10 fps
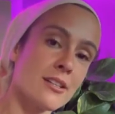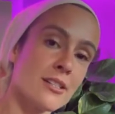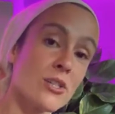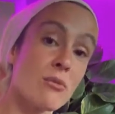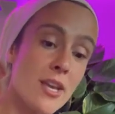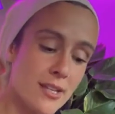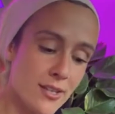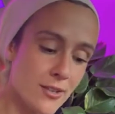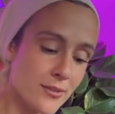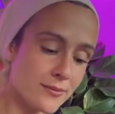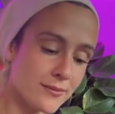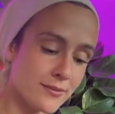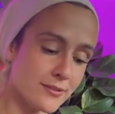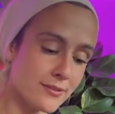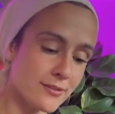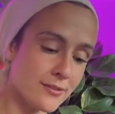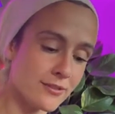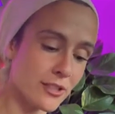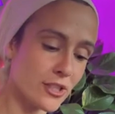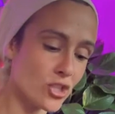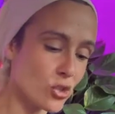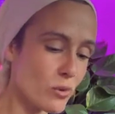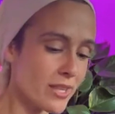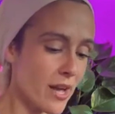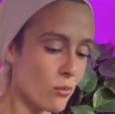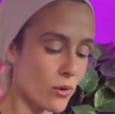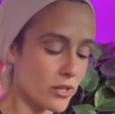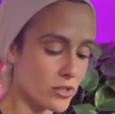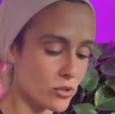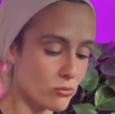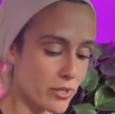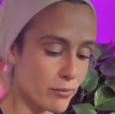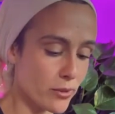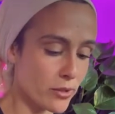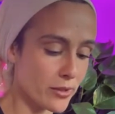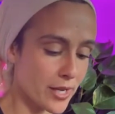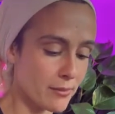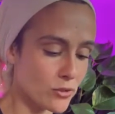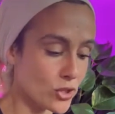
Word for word: So thank you for doing that work to reprogram,